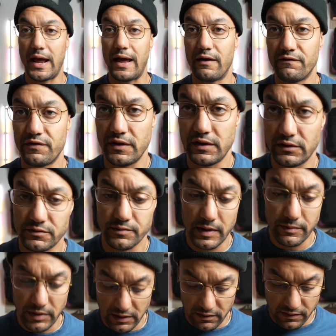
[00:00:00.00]
have things
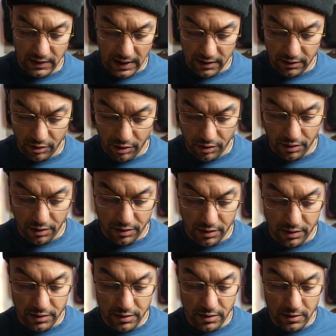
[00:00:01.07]
maybe that
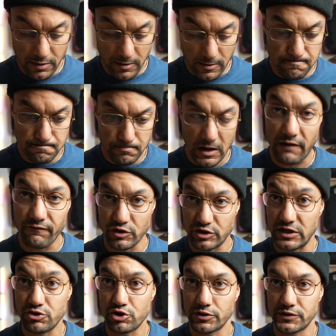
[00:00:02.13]
are
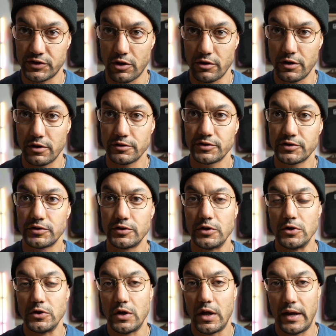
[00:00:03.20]
conversation starters.
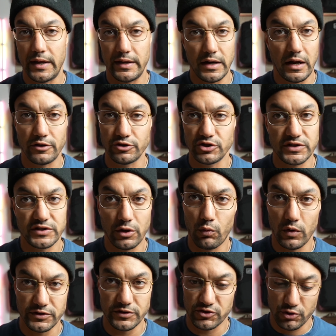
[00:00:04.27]
And I'll just tell
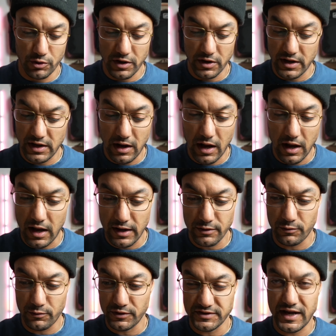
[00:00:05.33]
one story. I
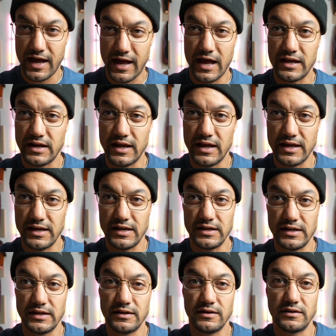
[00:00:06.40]
was at
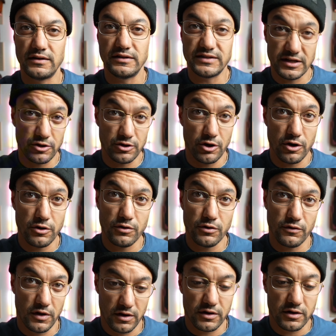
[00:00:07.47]
a dinner,
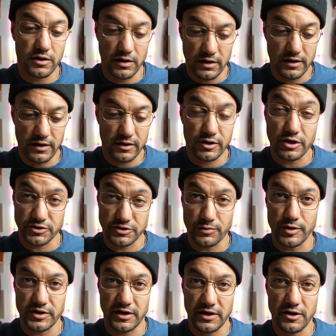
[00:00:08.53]
a
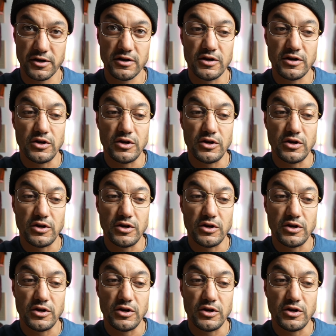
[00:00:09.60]
customer dinner,